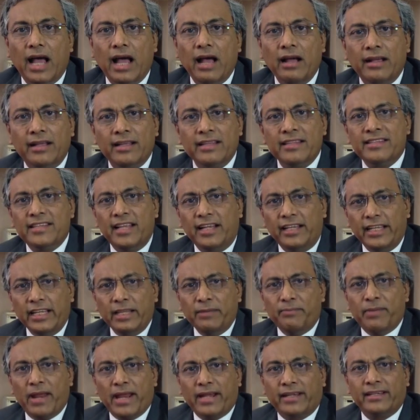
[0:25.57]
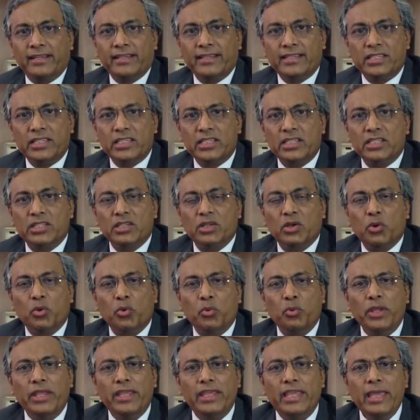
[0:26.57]
our consulting practice,
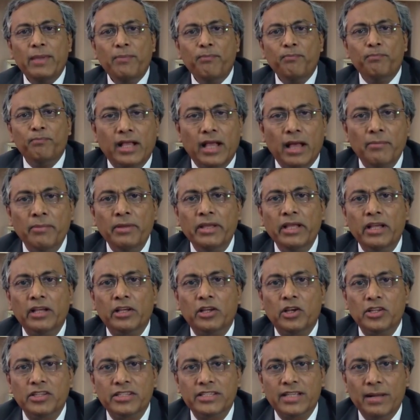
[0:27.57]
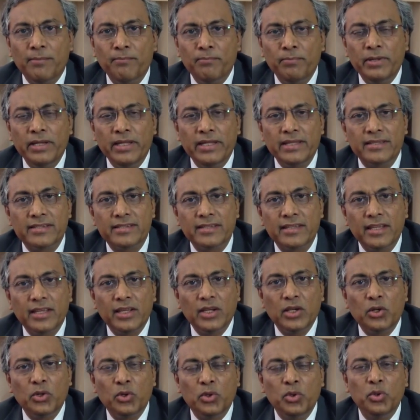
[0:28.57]
we keep coming across companies
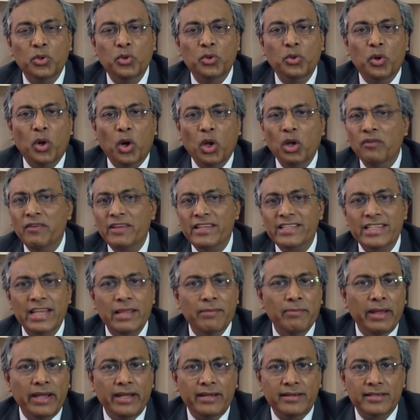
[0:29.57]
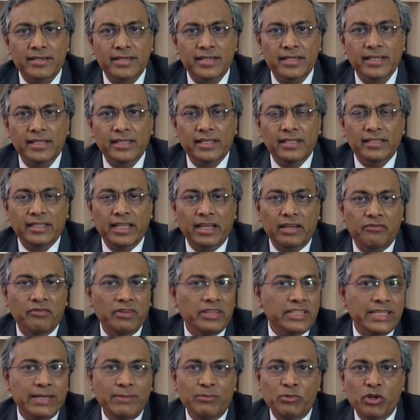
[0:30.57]
who always lament that we
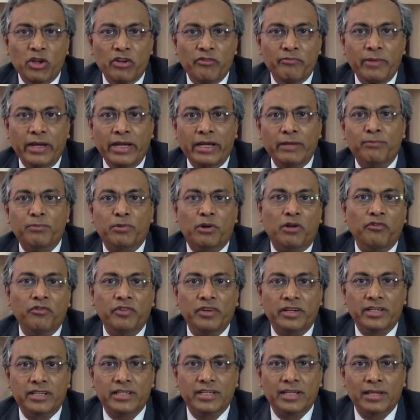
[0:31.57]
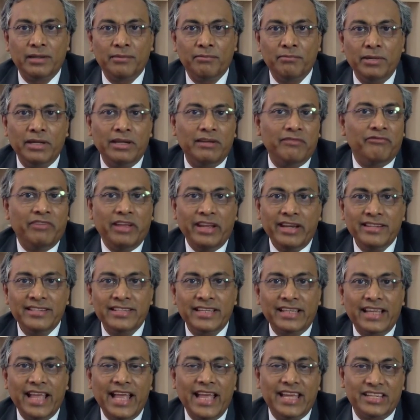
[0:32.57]
seem to have made a profit, but where is the
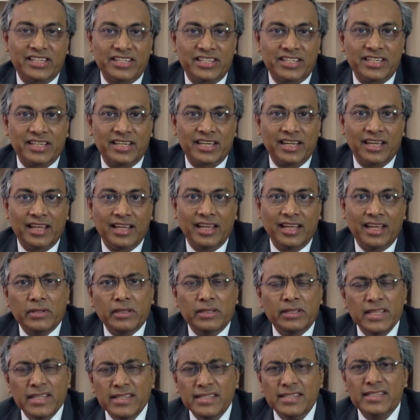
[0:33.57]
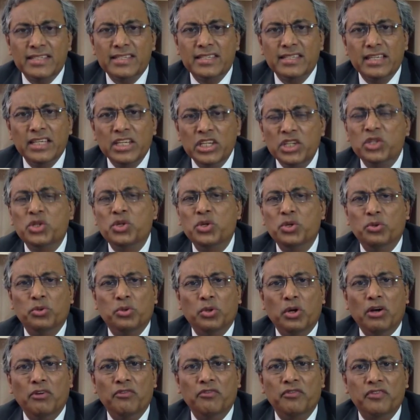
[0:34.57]
cash? This issue
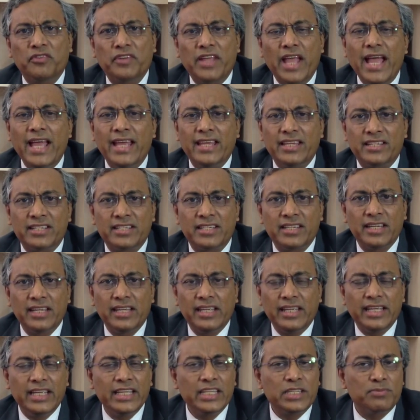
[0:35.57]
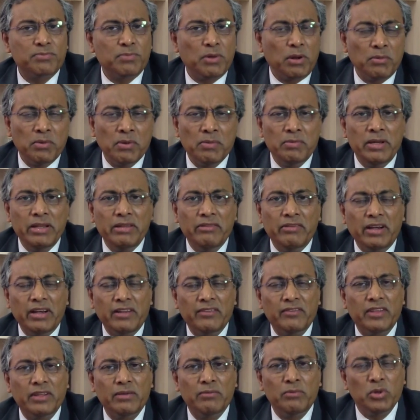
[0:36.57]
of cash is probably one
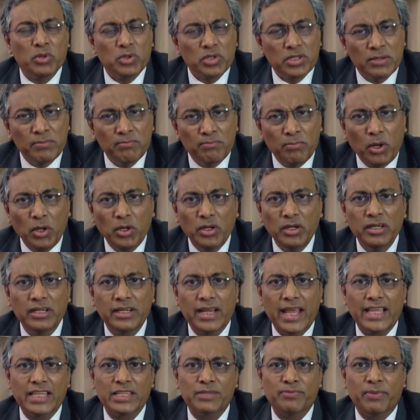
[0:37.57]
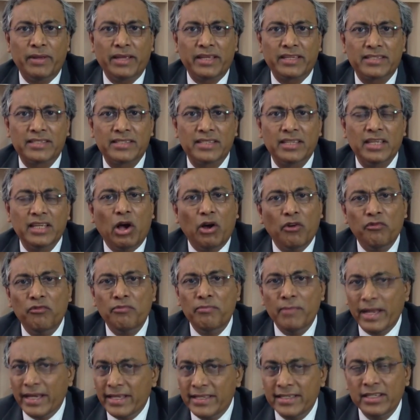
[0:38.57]
of the most important aspects of
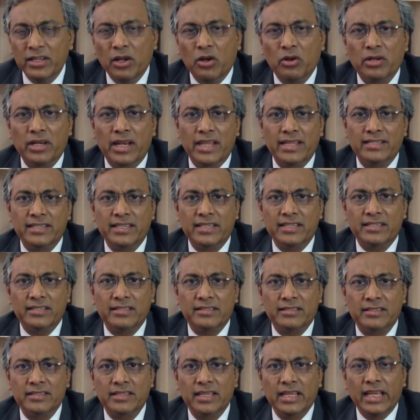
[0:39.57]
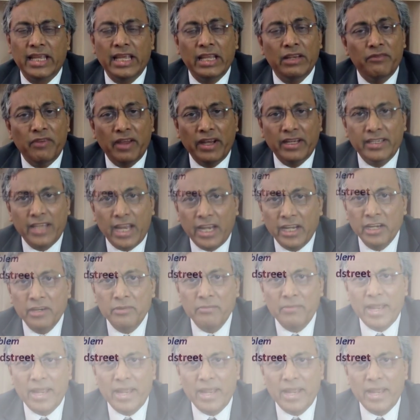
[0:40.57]
managing organizations. In fact, Dun&